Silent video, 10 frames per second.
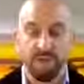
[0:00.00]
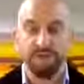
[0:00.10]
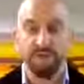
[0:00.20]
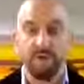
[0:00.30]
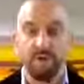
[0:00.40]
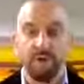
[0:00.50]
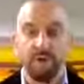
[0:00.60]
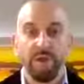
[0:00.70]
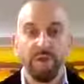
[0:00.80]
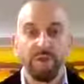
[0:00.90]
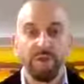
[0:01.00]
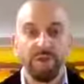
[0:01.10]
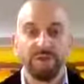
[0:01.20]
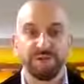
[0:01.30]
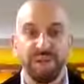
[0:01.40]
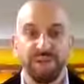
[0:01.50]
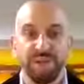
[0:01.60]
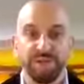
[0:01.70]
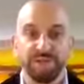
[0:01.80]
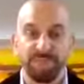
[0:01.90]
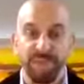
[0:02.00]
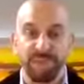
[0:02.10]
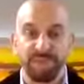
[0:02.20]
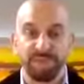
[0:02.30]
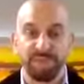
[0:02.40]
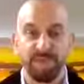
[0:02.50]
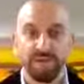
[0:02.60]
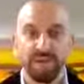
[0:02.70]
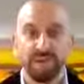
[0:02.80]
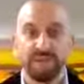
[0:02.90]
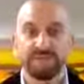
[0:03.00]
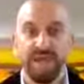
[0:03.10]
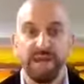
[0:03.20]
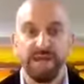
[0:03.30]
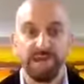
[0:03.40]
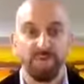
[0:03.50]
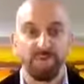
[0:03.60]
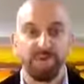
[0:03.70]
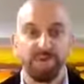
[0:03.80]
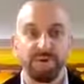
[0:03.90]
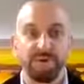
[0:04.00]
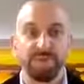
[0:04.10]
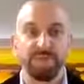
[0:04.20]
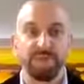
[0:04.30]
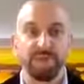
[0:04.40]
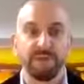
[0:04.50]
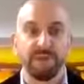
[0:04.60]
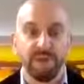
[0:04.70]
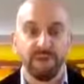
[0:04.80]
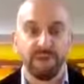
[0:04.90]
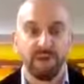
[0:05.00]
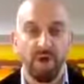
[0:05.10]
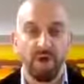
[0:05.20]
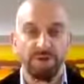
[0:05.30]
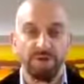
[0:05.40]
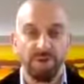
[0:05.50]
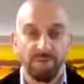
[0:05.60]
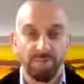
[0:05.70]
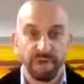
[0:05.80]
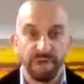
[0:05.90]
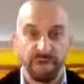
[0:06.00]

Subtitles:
So we are changing the space, like I said, and we're building something long-term,